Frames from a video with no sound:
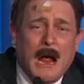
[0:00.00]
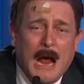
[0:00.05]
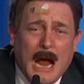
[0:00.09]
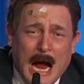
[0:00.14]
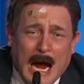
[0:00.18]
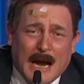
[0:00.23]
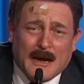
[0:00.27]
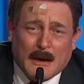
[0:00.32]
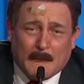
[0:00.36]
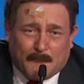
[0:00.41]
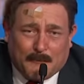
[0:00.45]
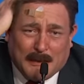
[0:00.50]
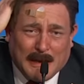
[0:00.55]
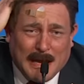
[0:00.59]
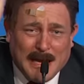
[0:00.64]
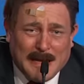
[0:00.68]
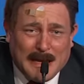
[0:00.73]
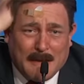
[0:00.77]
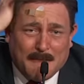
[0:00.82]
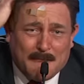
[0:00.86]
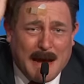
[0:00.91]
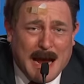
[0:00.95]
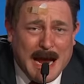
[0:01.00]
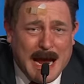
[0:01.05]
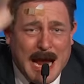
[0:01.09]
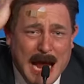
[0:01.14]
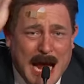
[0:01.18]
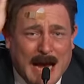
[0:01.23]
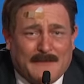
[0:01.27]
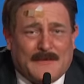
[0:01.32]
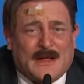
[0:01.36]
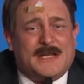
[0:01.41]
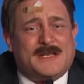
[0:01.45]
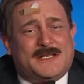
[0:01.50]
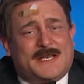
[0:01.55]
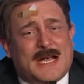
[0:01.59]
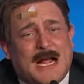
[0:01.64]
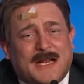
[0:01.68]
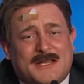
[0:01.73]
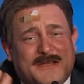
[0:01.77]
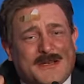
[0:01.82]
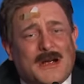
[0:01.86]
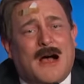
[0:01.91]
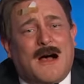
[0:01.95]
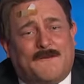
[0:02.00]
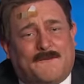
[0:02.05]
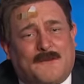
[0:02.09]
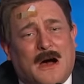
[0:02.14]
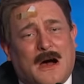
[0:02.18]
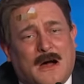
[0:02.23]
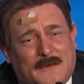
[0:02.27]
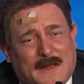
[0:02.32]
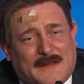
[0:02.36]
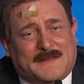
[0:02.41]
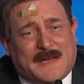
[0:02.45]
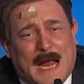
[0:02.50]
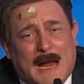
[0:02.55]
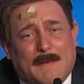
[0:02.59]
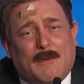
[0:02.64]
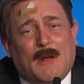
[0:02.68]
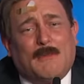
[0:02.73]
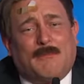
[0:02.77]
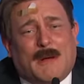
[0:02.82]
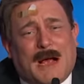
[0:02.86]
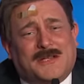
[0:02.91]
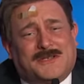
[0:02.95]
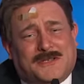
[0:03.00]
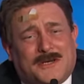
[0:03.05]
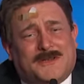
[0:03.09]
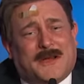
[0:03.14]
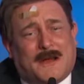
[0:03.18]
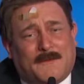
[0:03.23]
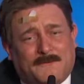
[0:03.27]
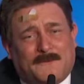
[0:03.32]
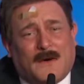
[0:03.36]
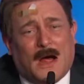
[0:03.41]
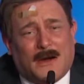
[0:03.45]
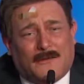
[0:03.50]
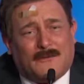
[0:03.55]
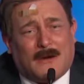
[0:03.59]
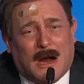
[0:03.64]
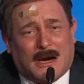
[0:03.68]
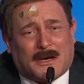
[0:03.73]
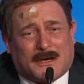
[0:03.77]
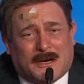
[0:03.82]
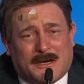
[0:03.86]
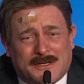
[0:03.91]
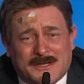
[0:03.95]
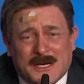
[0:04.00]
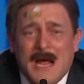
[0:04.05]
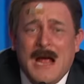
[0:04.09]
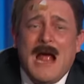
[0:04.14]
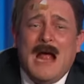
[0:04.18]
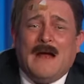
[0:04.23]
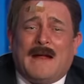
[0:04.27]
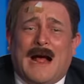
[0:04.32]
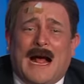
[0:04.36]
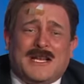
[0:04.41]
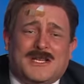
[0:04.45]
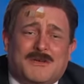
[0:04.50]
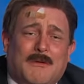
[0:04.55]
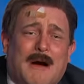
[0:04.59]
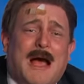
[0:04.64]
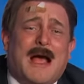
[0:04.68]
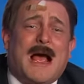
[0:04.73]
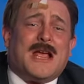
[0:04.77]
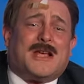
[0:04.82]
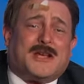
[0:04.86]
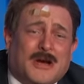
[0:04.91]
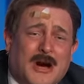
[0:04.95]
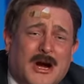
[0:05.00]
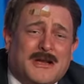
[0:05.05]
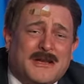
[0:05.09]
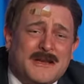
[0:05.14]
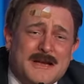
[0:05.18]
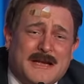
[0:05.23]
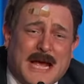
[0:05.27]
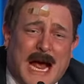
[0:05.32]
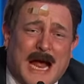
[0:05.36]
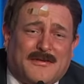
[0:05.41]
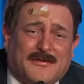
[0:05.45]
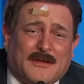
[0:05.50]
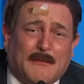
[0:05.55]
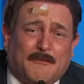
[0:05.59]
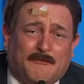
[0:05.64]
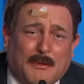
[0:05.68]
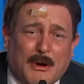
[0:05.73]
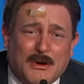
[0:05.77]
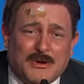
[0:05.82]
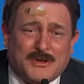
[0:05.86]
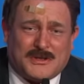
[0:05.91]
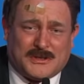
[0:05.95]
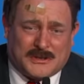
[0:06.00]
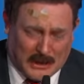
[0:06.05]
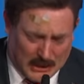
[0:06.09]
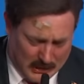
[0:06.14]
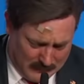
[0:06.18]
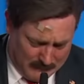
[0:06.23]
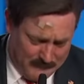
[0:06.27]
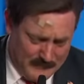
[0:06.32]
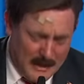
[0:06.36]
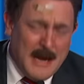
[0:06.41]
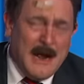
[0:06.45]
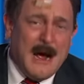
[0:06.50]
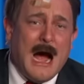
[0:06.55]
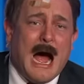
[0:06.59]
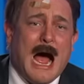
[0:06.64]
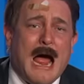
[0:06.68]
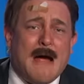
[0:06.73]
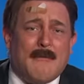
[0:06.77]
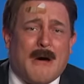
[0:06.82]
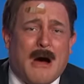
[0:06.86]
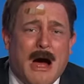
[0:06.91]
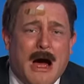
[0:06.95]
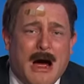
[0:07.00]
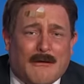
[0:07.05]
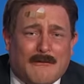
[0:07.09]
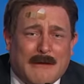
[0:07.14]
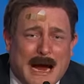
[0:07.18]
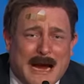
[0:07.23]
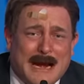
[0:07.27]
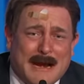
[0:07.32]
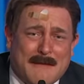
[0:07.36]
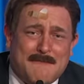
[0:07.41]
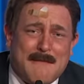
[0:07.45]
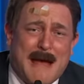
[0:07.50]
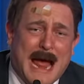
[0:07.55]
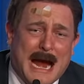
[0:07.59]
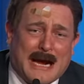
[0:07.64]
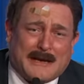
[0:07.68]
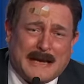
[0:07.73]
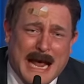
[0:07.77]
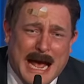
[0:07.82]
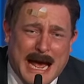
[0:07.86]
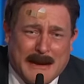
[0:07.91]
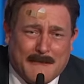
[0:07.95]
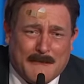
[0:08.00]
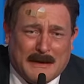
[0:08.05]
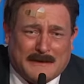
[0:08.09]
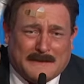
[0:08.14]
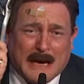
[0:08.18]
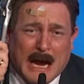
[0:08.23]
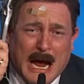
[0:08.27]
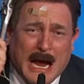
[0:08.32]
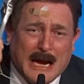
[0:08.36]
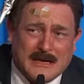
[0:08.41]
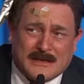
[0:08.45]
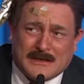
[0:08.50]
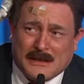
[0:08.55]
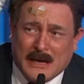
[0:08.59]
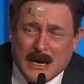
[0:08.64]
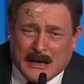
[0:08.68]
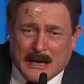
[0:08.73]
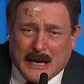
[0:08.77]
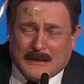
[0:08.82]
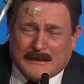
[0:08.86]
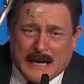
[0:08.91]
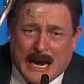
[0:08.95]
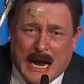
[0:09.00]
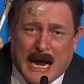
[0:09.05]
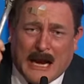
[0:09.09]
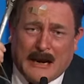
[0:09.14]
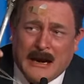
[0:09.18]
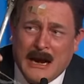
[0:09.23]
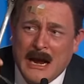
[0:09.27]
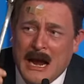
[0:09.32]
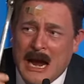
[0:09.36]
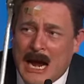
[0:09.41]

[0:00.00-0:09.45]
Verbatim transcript: And the plate in my head that sets off all the table buzzers and funruckers. That's why I couldn't get the booster. I'm already magnanimatized. Look at that.